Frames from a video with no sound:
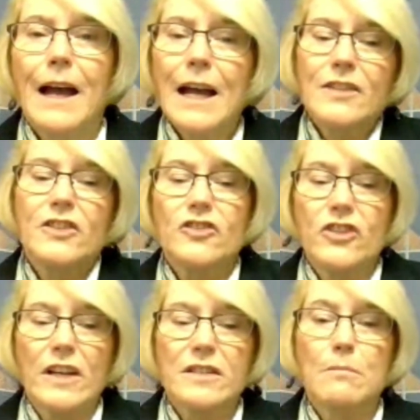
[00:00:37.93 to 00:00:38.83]
I
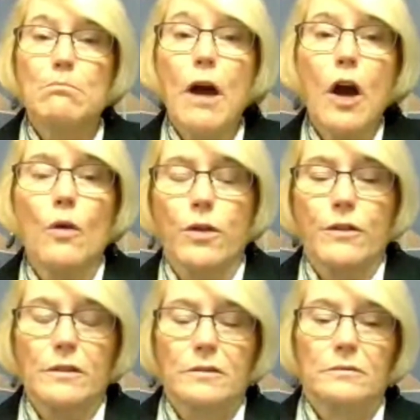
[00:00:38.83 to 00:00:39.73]
suggest both
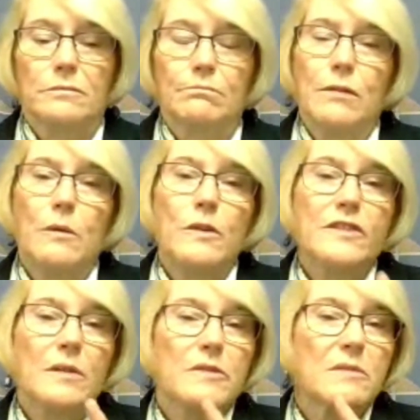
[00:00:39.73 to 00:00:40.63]
but with
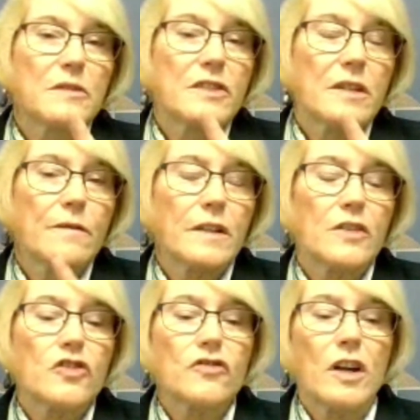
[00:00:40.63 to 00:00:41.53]
some specific
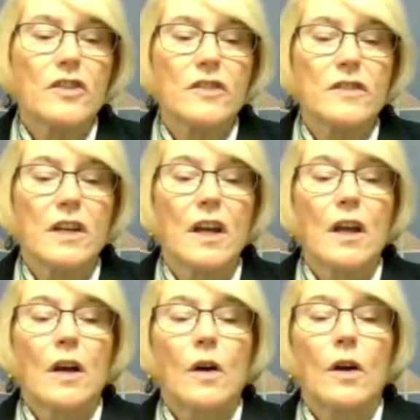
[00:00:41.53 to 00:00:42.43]
instructions
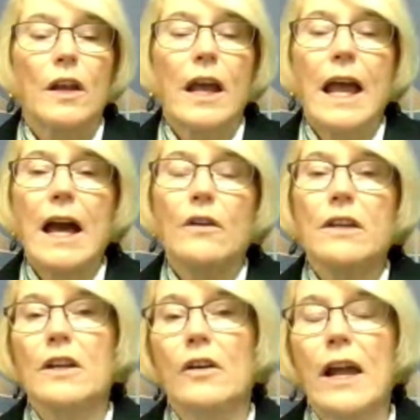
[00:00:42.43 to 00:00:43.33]
on how to
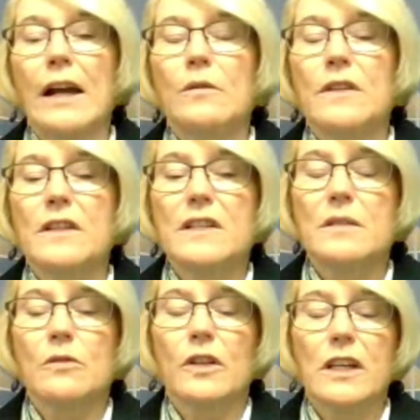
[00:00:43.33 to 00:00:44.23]
interact with a
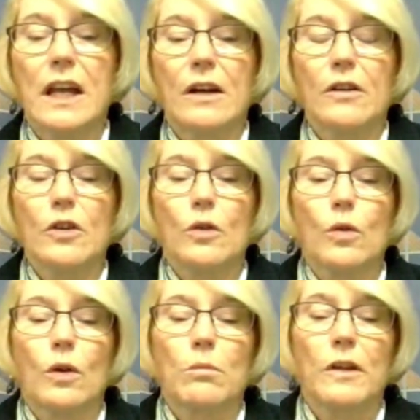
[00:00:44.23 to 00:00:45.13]
disability carrier
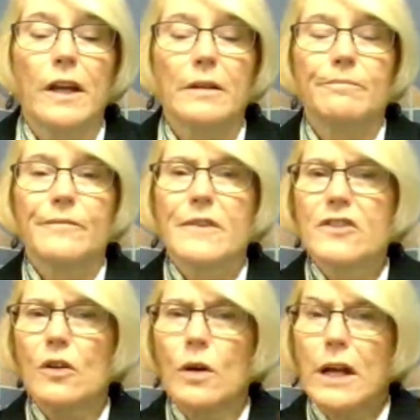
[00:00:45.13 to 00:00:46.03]
or plan.
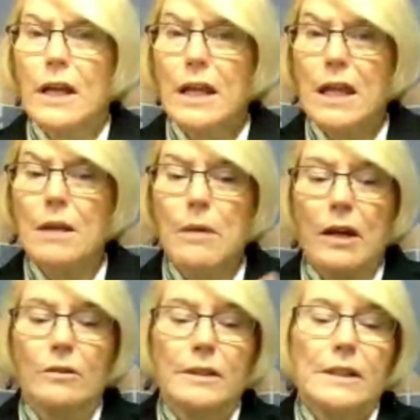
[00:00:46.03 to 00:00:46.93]
So,
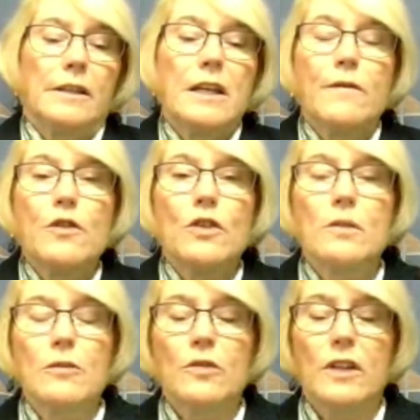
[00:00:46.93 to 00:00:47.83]
email. If you
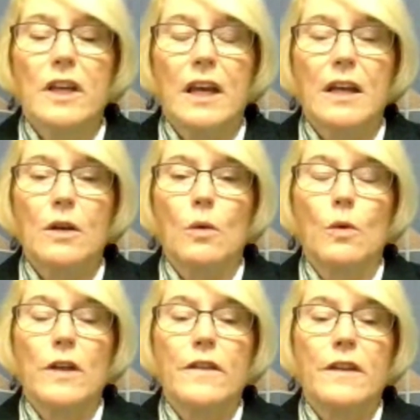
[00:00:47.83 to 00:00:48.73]
communicate
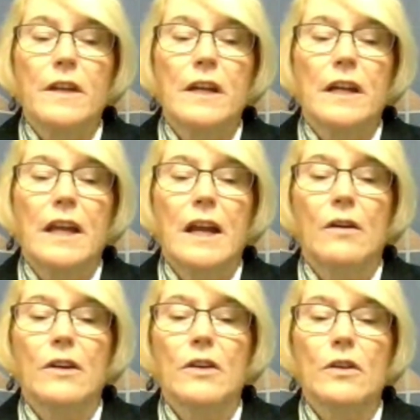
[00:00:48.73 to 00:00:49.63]
with the
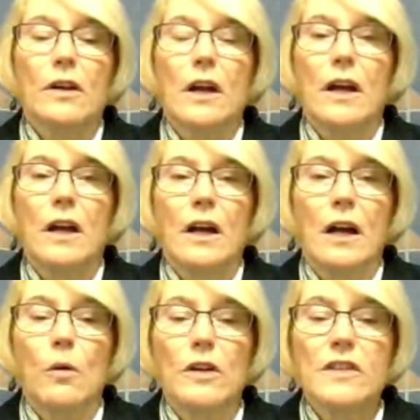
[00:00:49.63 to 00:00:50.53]
carrier,
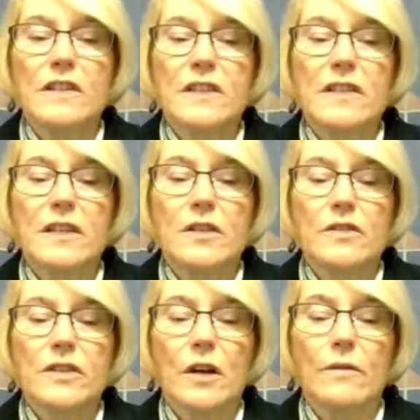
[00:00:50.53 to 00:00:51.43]
I want you to CC
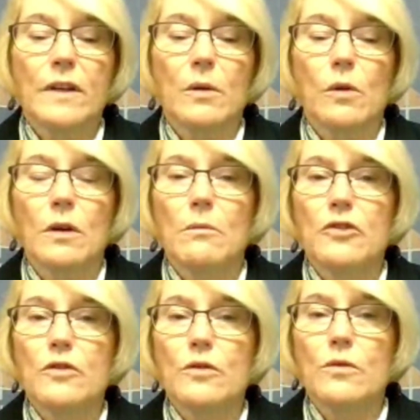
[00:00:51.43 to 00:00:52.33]
yourself and I want
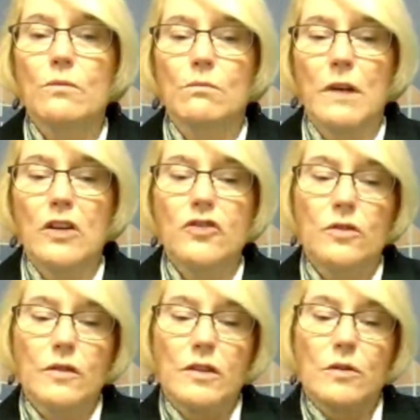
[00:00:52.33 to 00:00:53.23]
to make
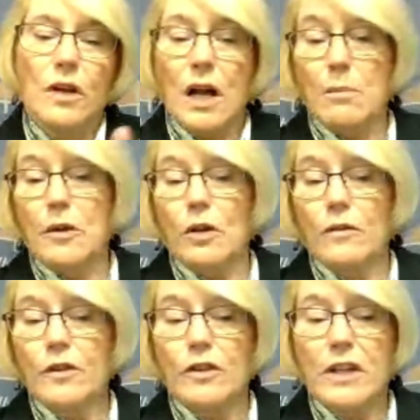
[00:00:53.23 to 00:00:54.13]
sure that you copy all
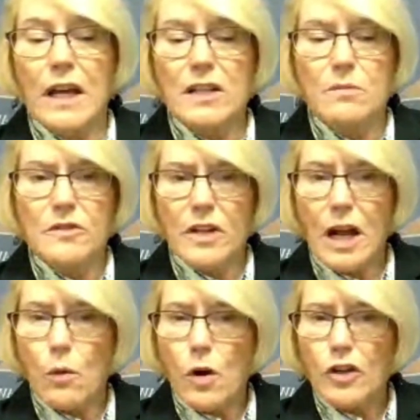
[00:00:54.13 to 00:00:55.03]
of your attachments.
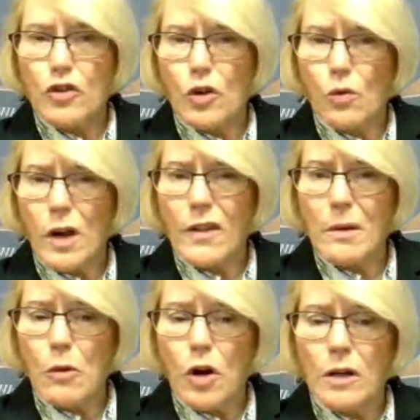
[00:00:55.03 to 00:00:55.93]
I want you to run
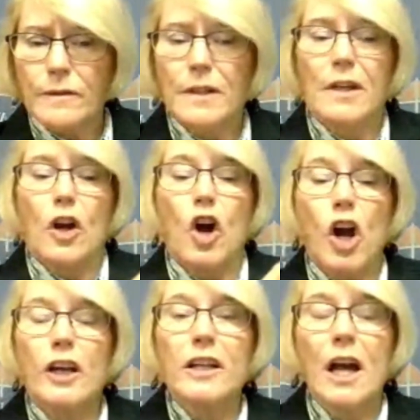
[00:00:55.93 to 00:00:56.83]
them off,
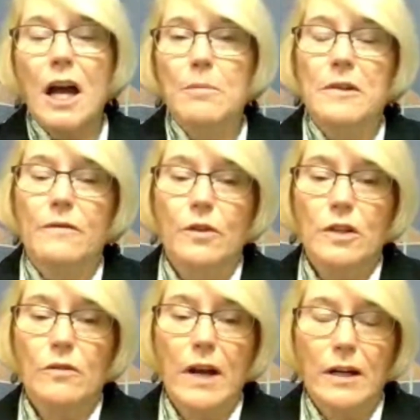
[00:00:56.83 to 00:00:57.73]
hard copy for
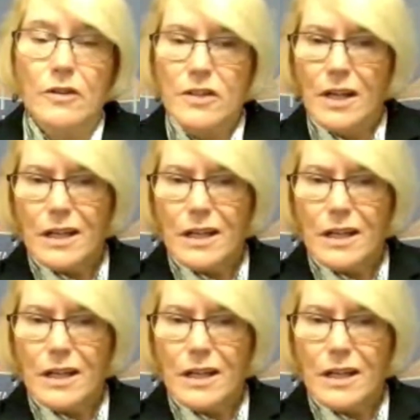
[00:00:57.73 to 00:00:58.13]
your records.